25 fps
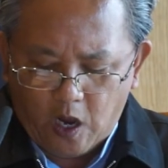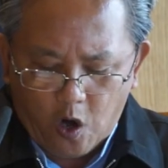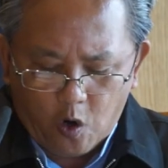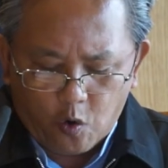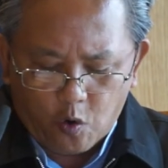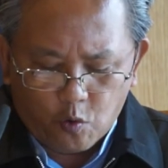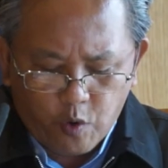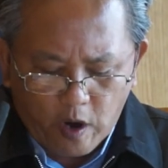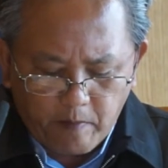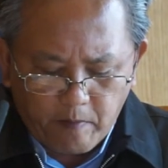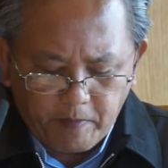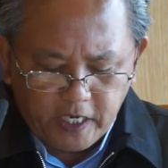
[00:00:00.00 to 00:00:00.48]

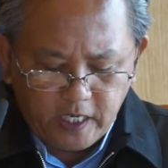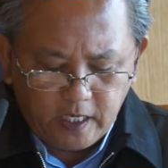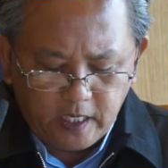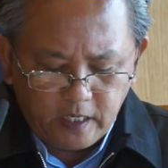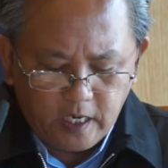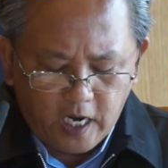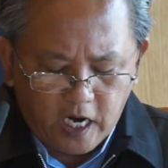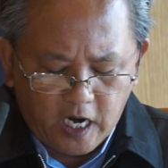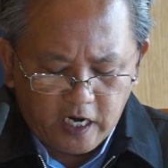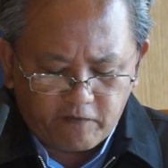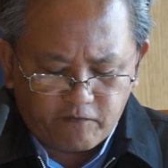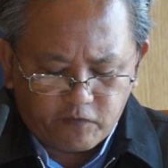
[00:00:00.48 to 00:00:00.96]

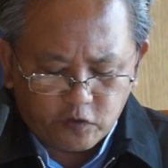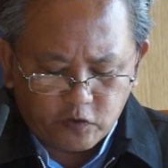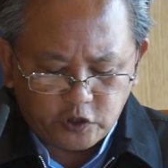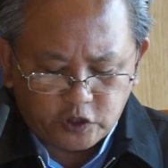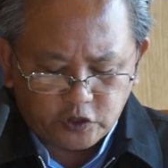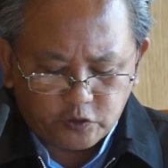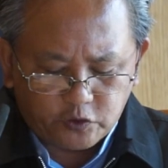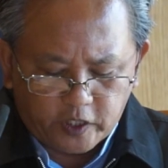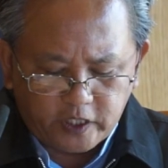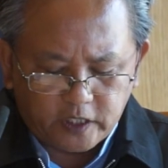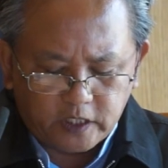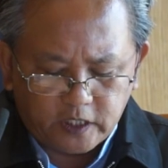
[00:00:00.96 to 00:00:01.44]
Women are
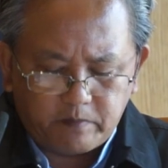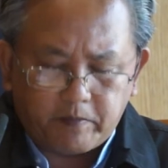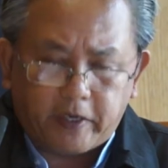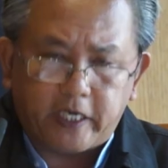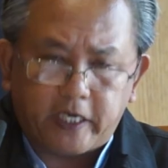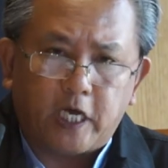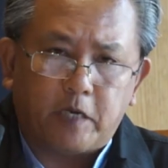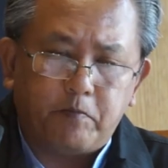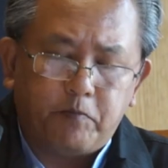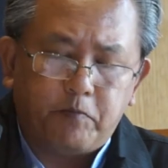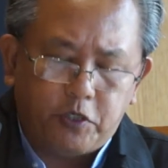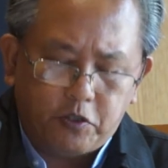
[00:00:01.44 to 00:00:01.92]
frustrated by
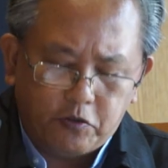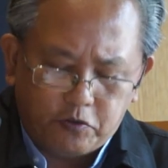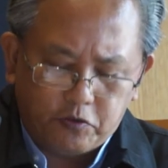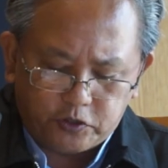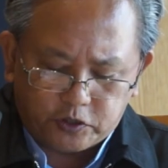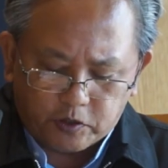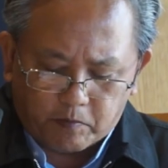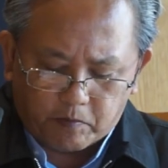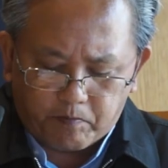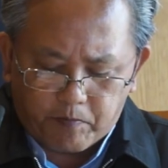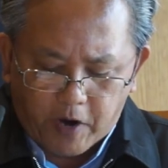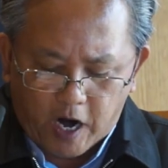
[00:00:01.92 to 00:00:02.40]
the
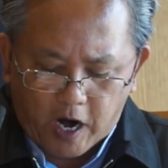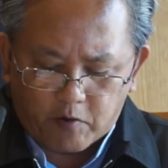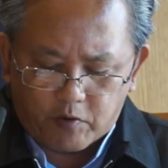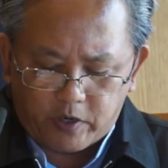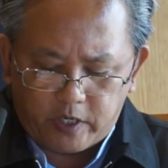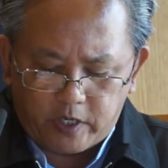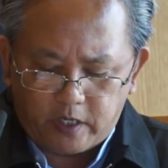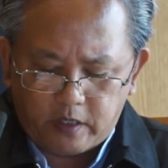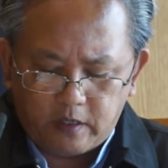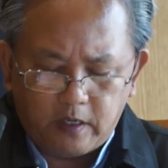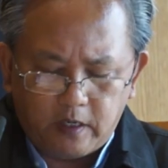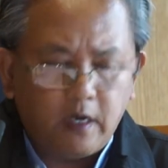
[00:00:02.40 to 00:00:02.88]
abuse of
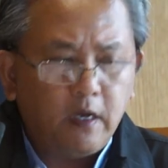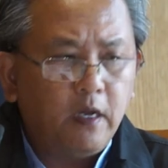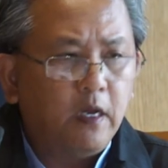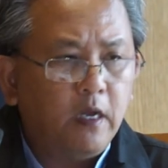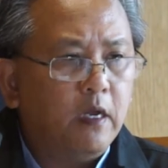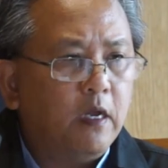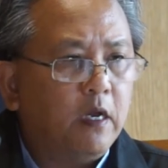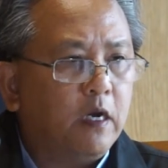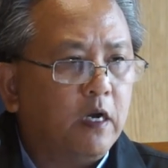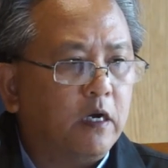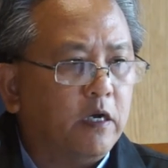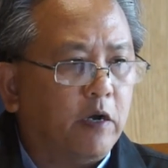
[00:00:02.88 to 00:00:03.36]
power,
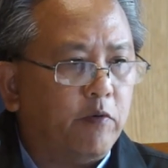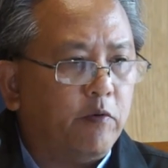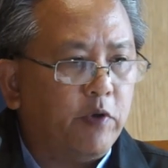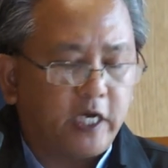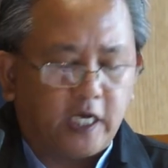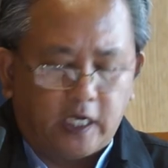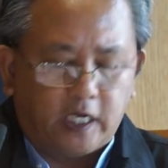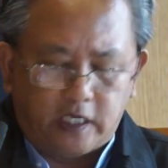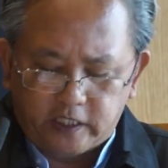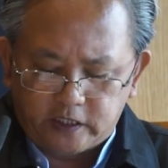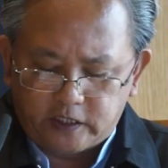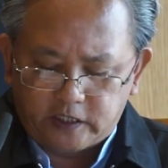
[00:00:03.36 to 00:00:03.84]

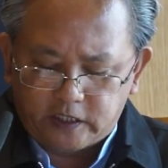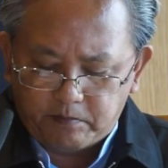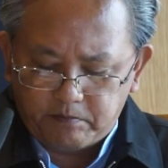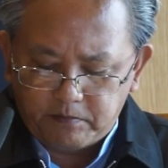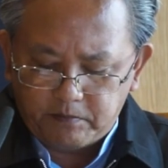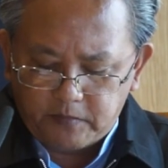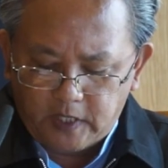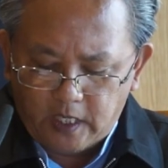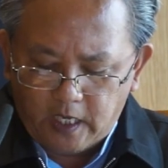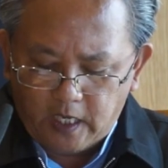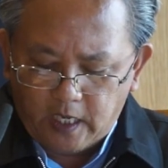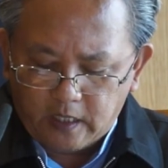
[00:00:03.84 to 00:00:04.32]

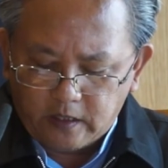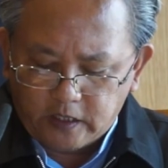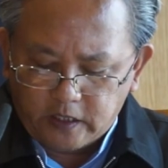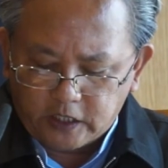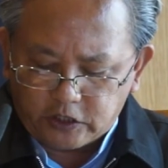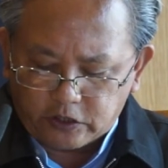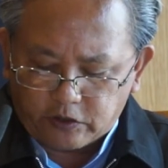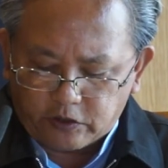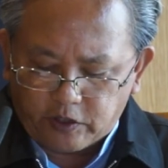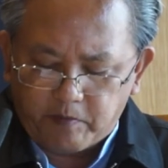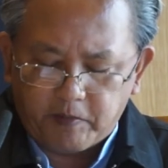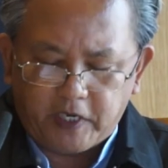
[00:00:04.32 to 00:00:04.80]
clericalism,
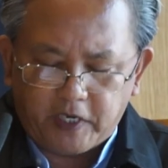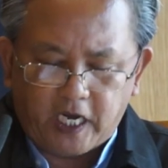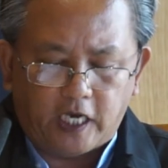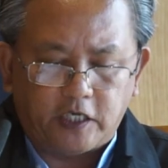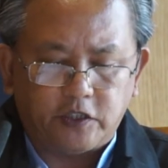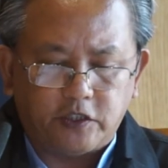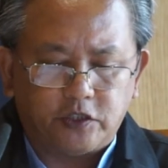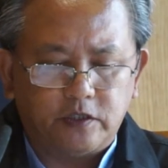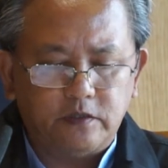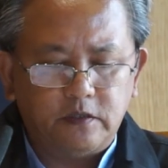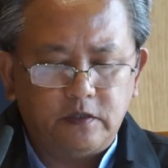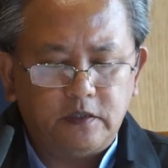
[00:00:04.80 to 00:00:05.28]

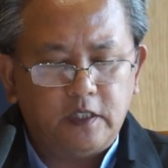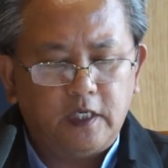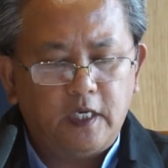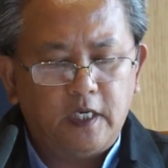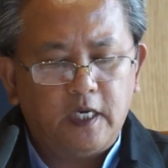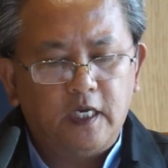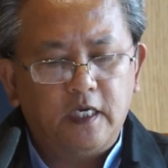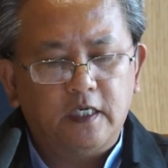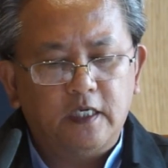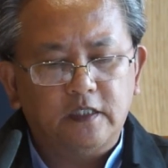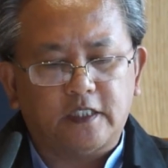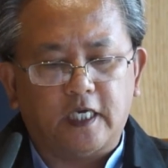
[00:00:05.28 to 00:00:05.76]
discrimination,
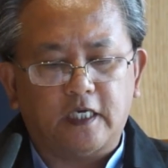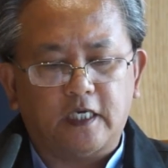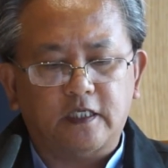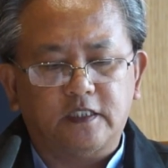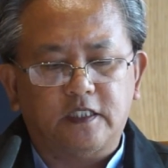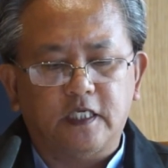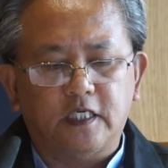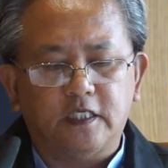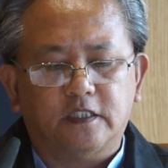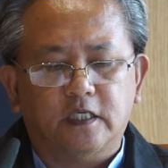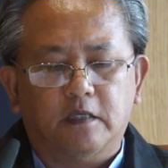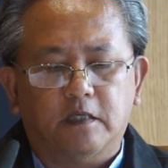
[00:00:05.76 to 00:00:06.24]

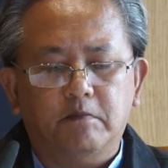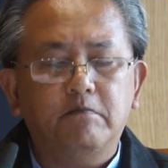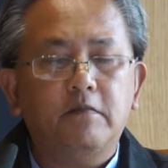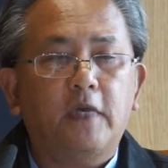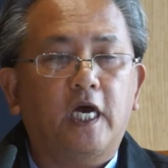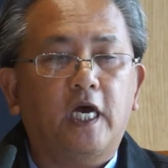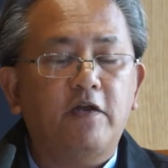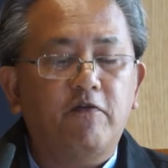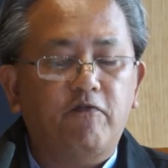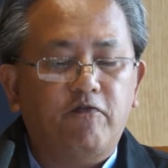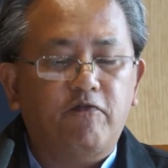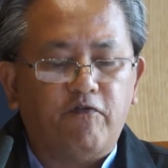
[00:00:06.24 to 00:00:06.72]
sexism,
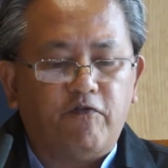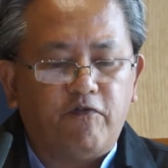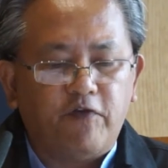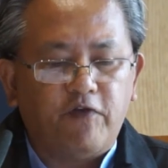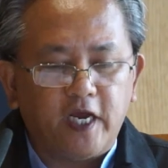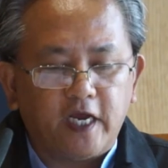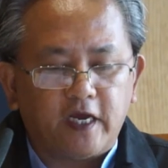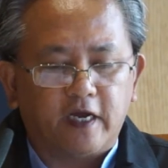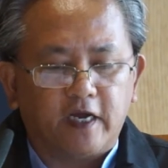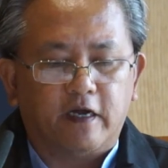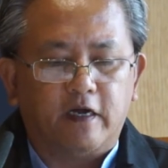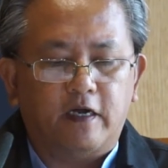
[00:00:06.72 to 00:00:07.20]
and
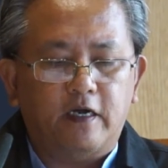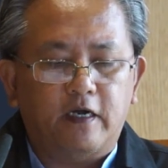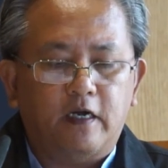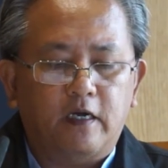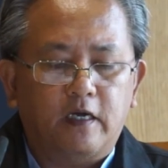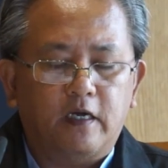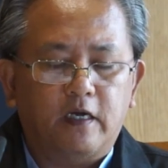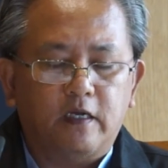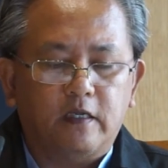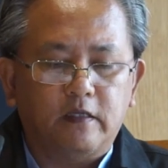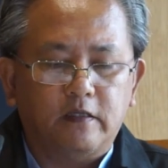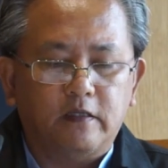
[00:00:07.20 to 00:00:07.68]
fear
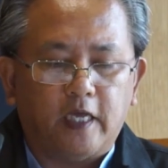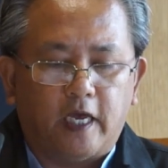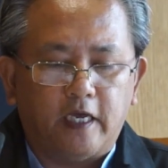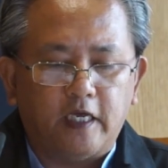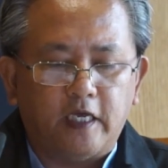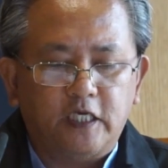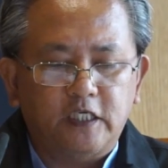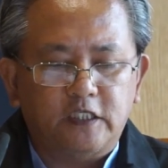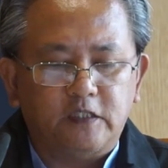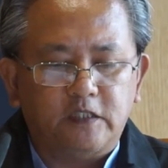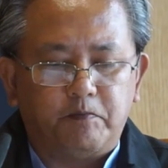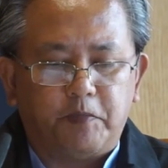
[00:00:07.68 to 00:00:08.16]
they
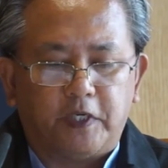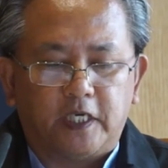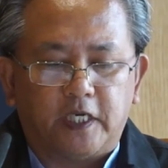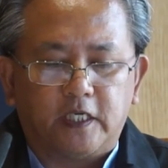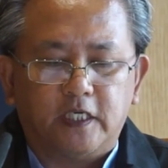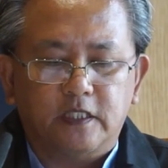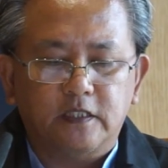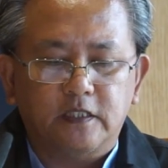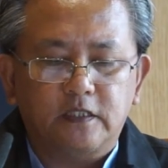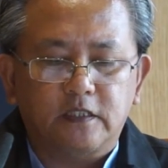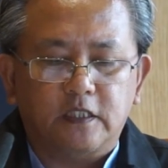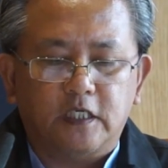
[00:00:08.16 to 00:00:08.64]

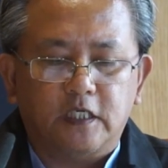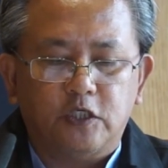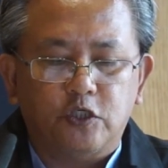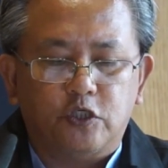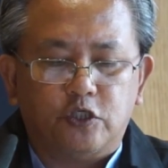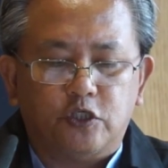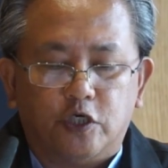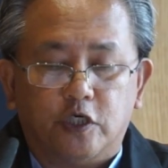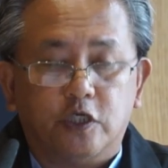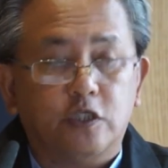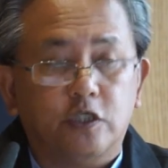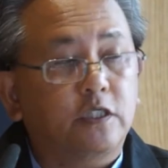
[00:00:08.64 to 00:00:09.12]
experience in
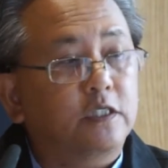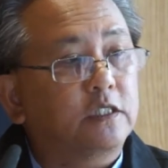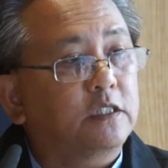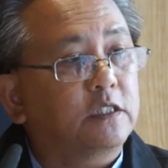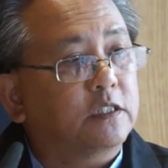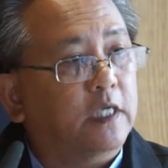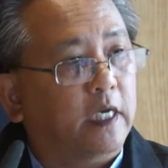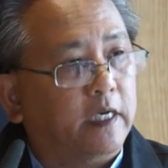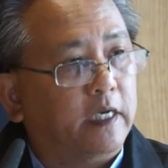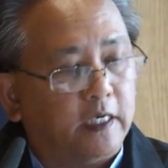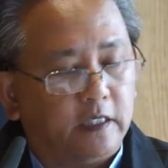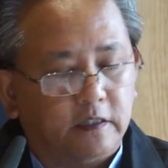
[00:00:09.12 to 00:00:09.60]
church
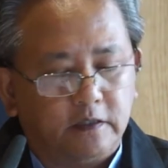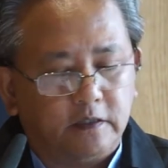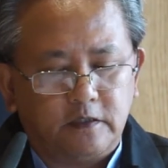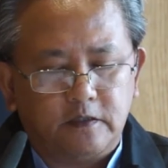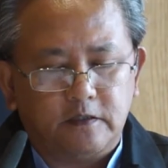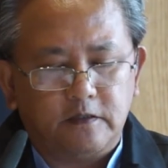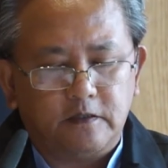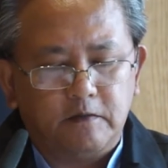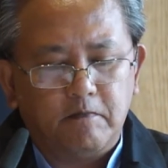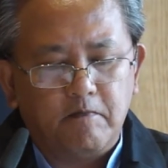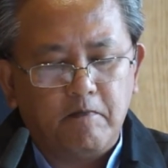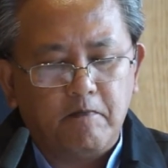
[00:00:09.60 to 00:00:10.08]
settings.